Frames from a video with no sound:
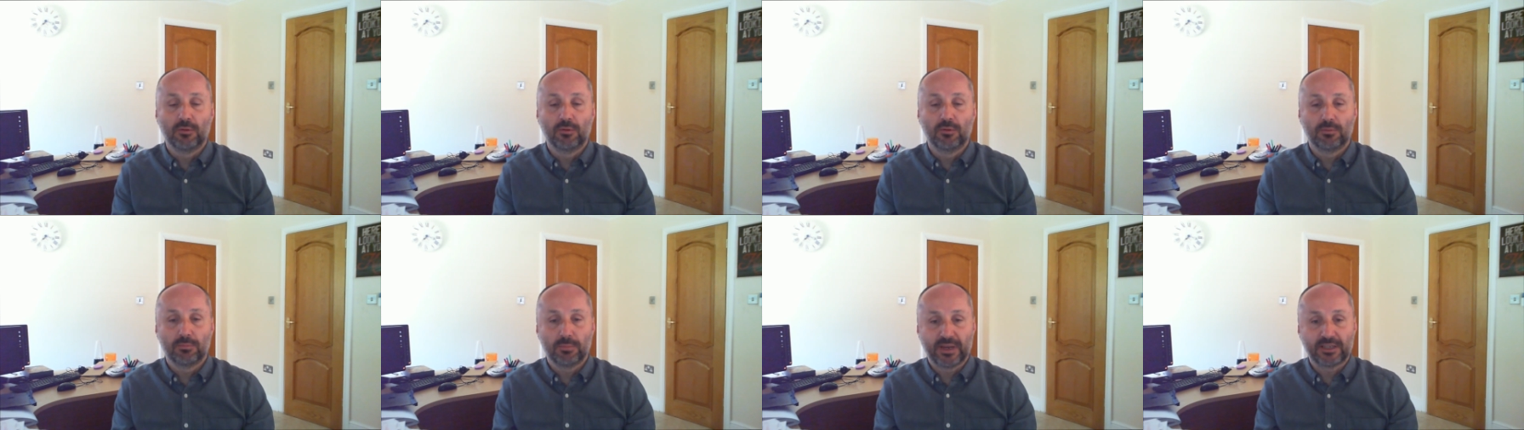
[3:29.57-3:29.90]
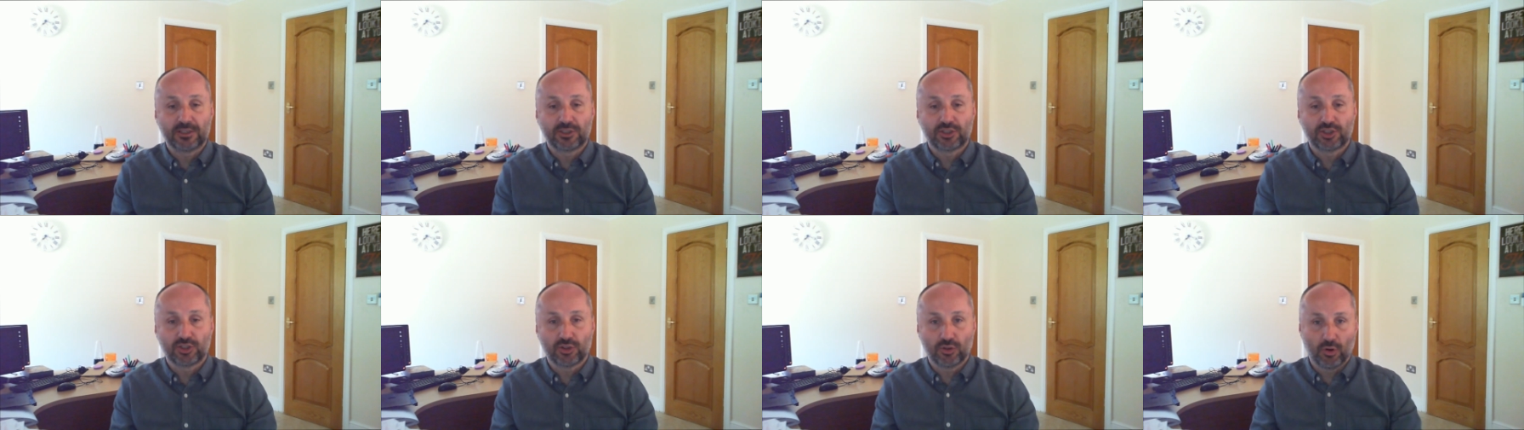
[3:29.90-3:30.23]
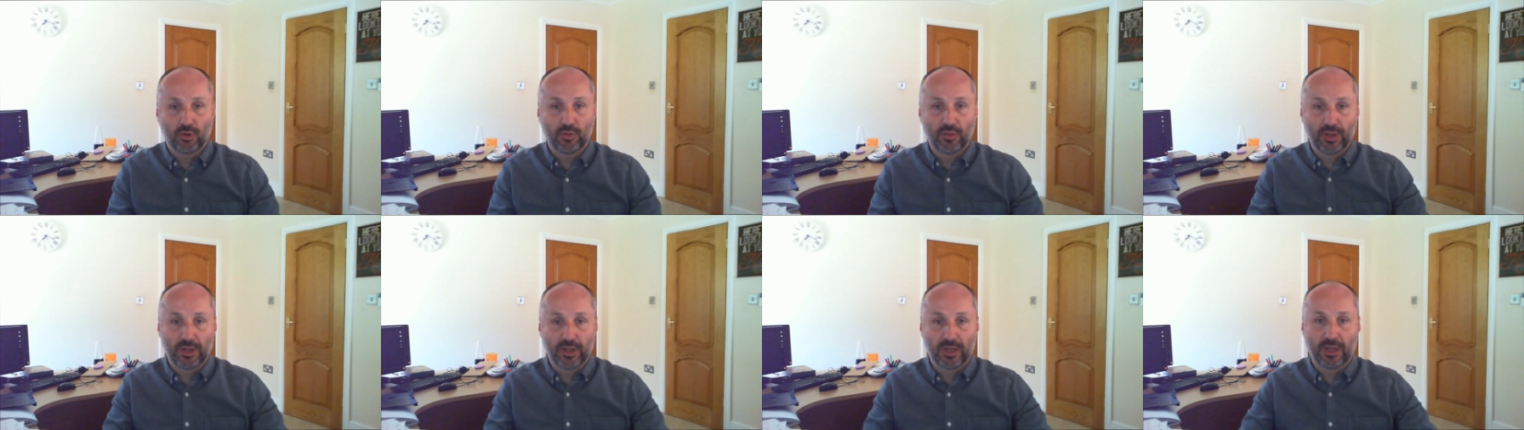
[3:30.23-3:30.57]
make sure
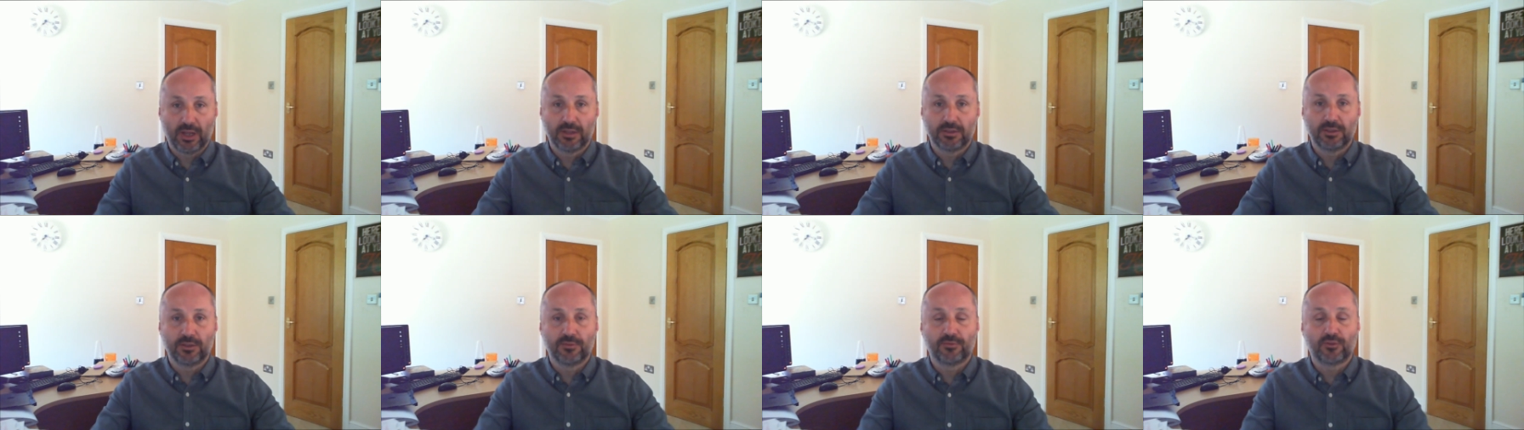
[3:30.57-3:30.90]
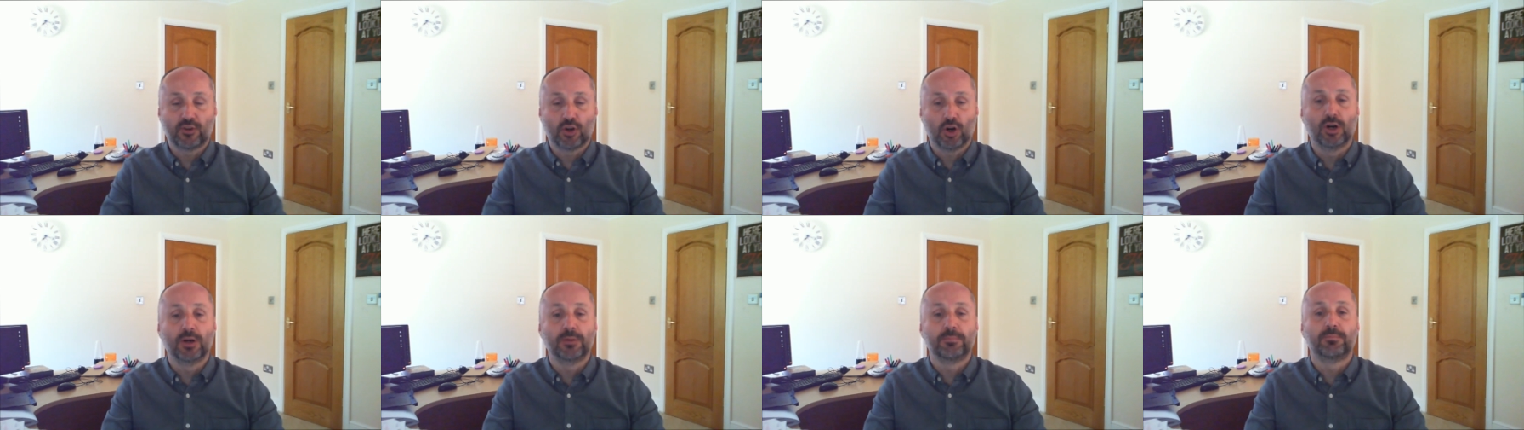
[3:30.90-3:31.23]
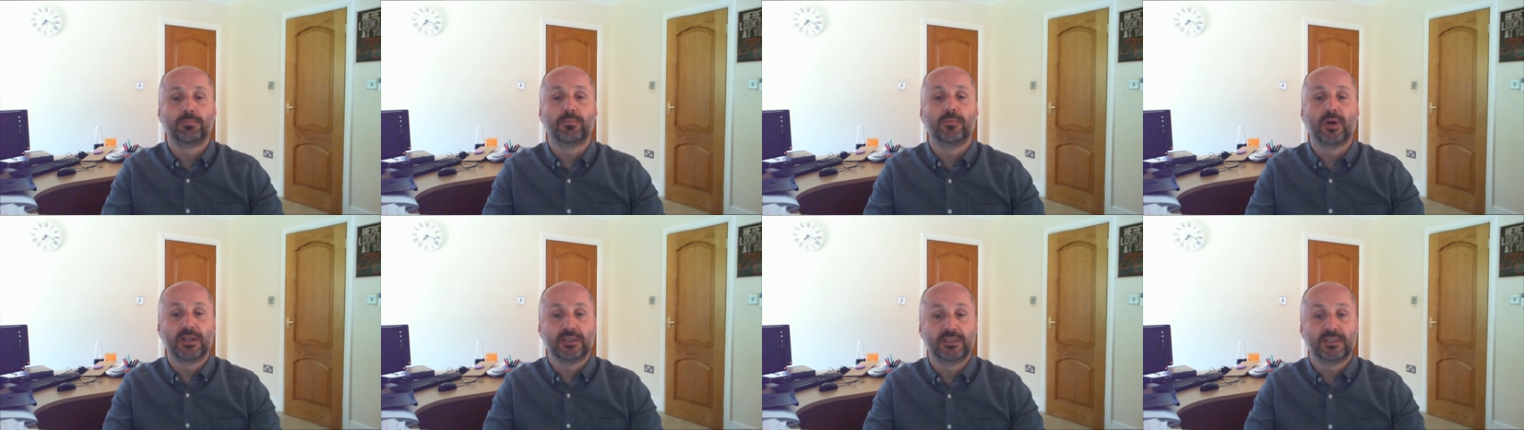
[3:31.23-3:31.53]
that you've got a